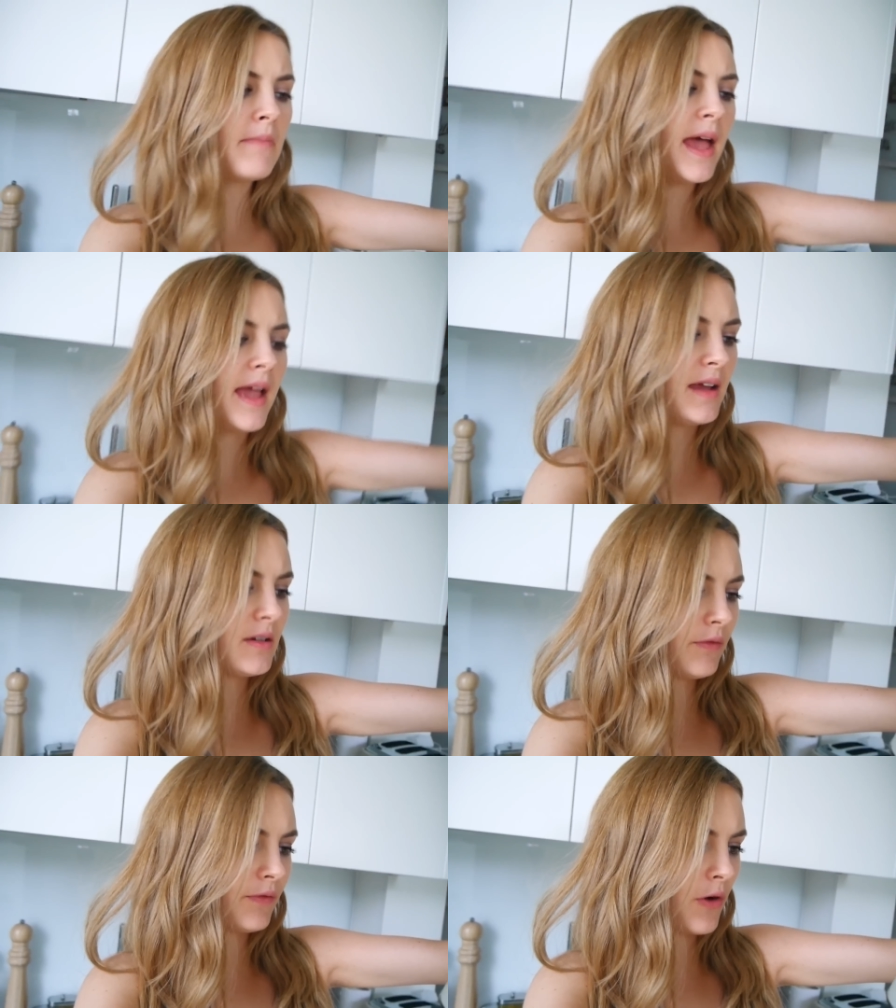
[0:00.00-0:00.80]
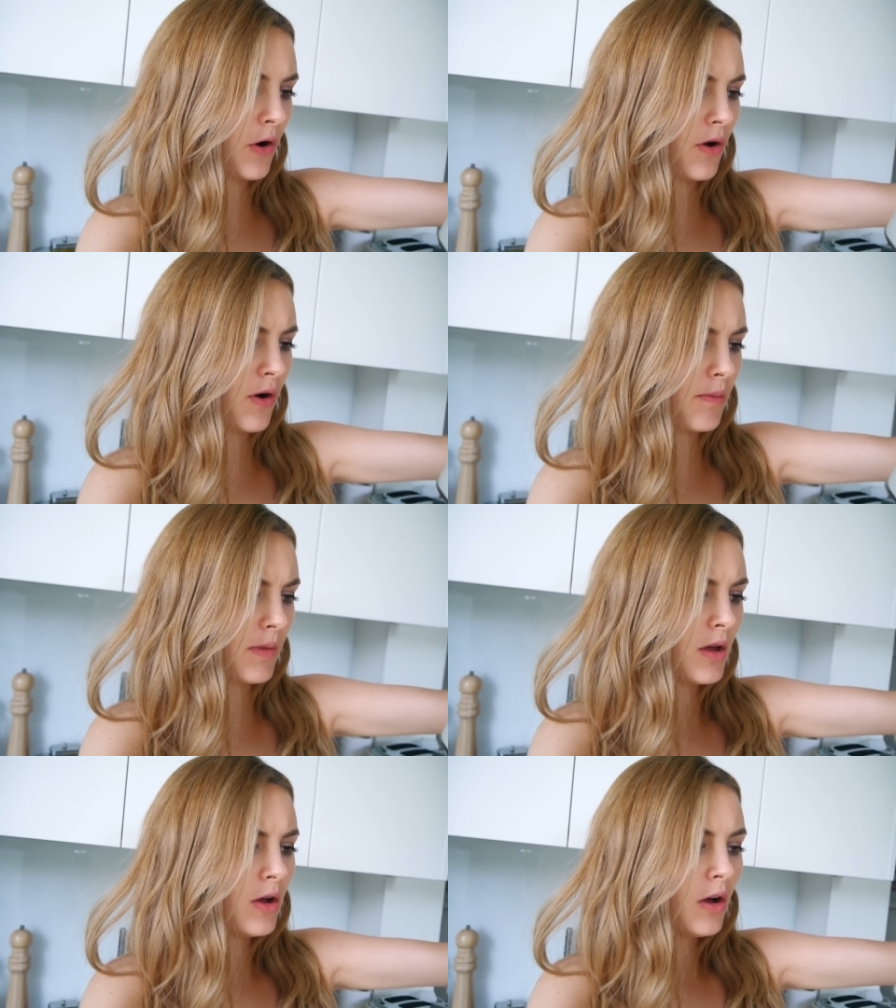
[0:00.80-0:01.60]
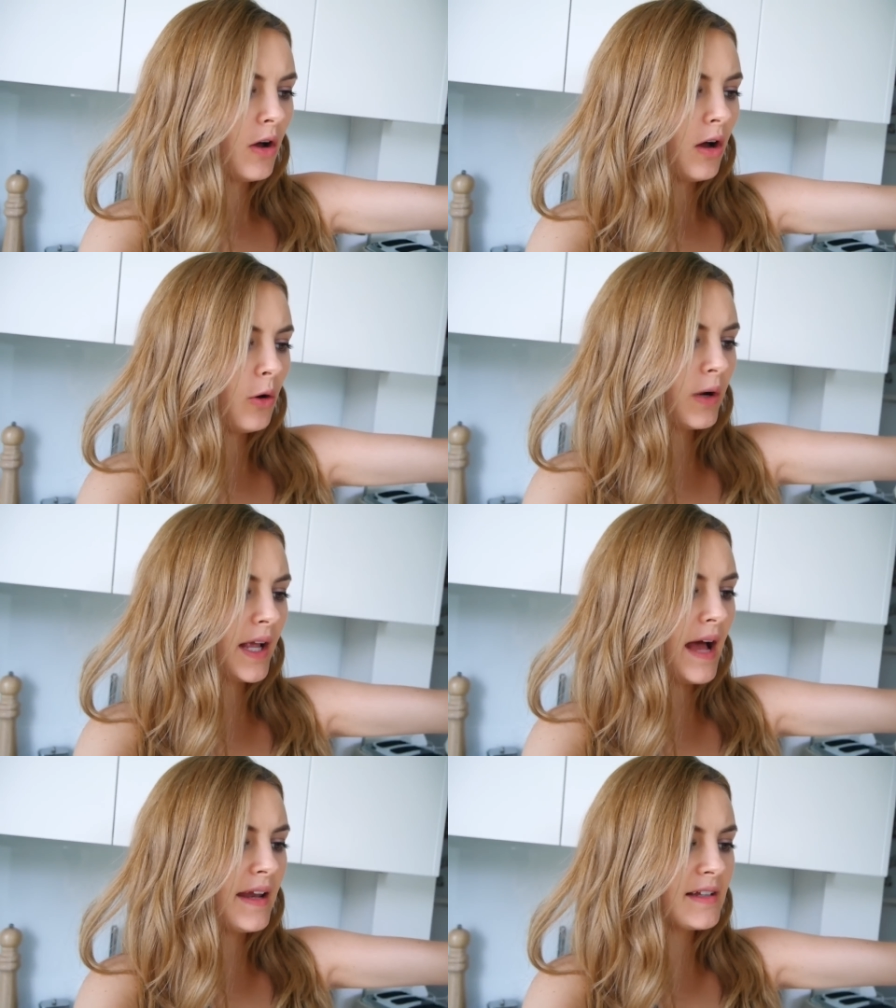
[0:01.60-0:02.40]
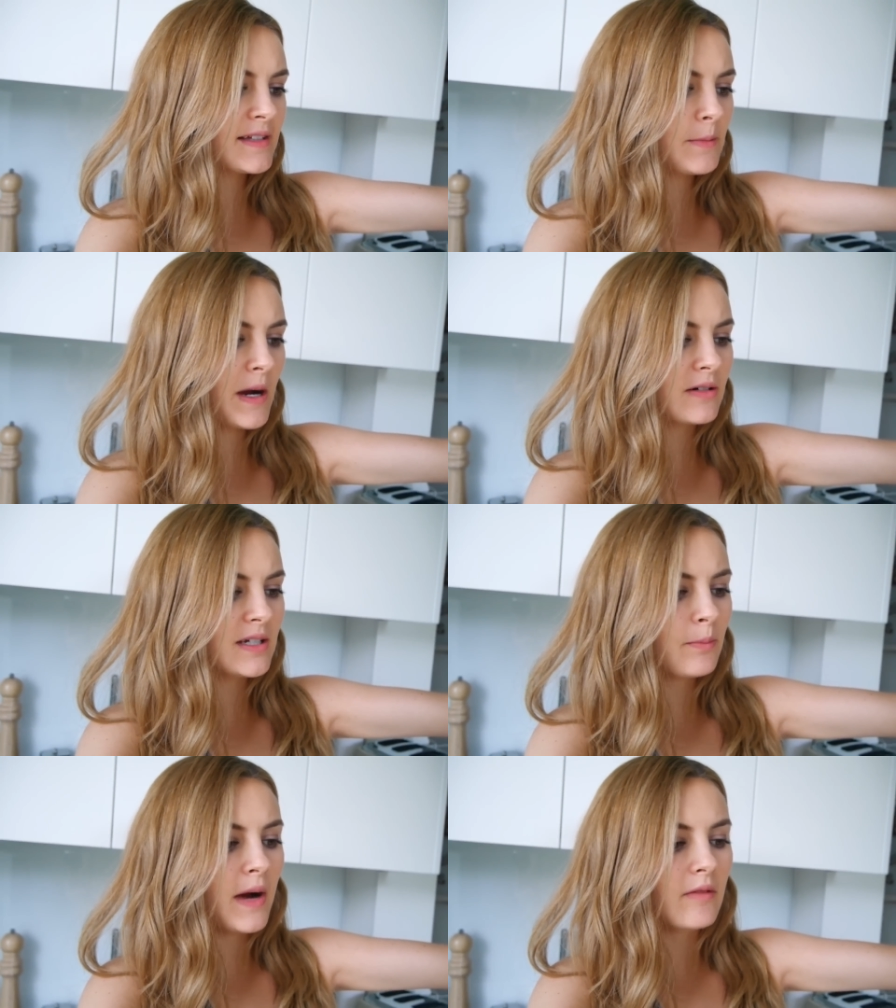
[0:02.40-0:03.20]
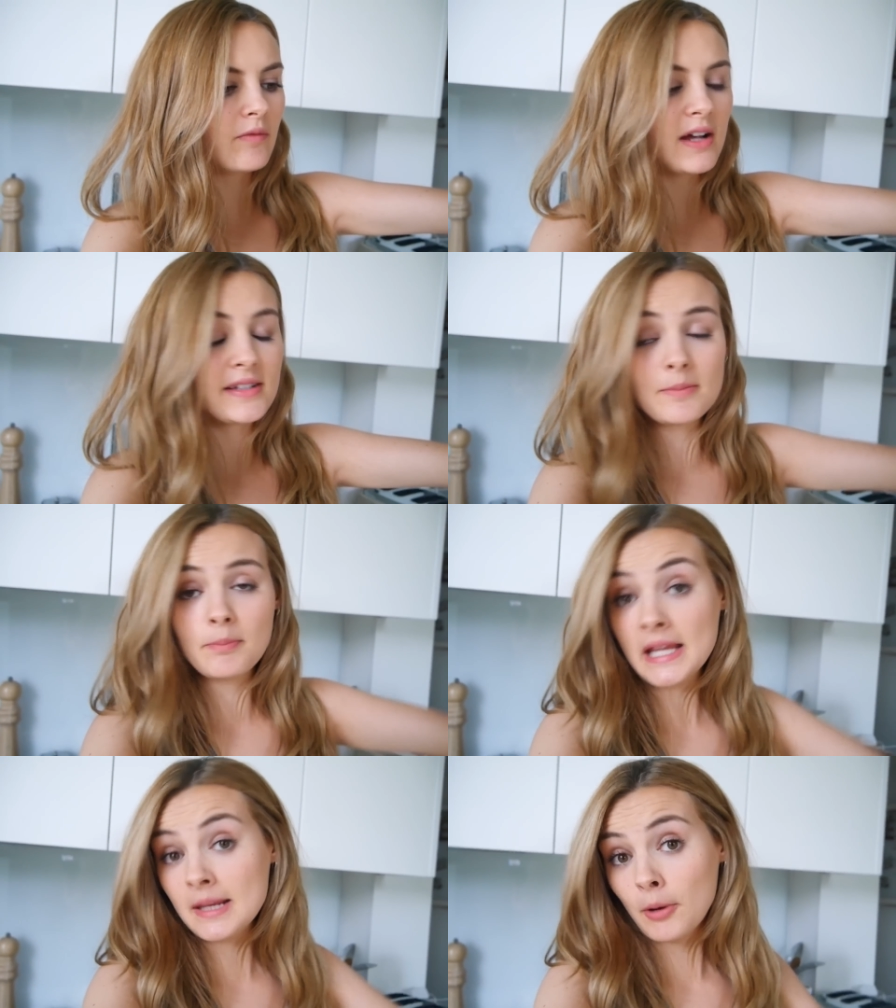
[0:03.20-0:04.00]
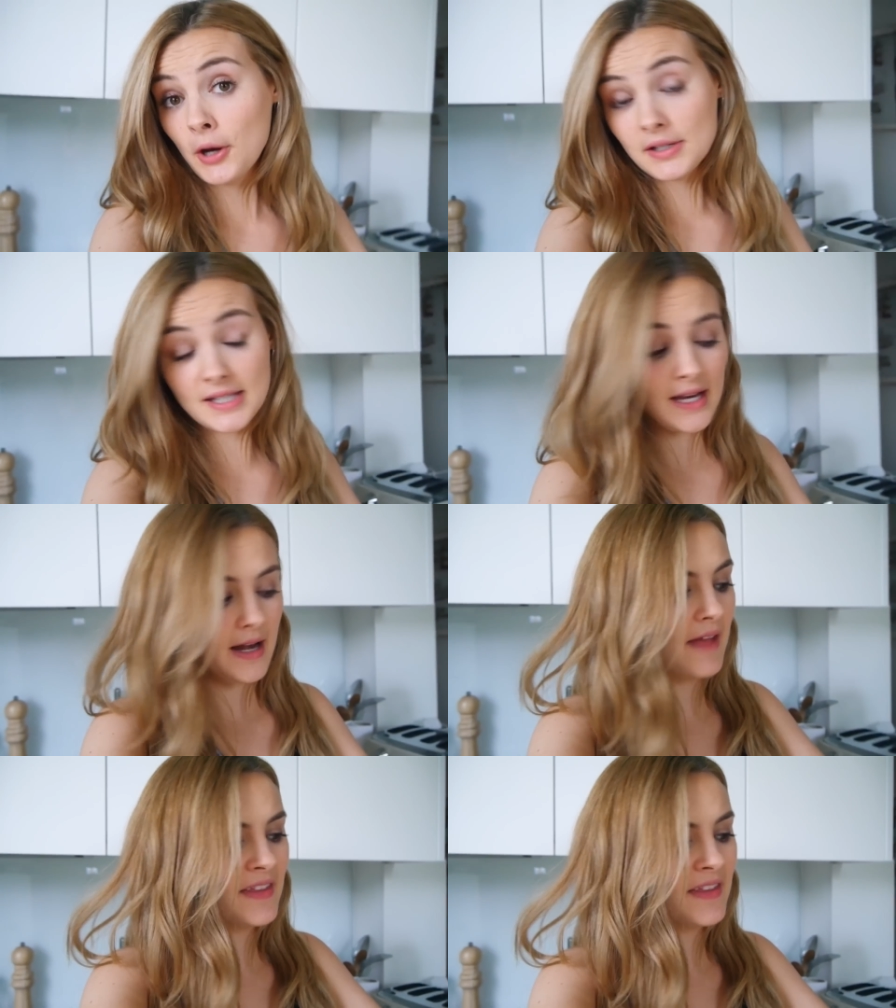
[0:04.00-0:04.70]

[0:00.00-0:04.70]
made from organic sprouted brown rice and pea protein,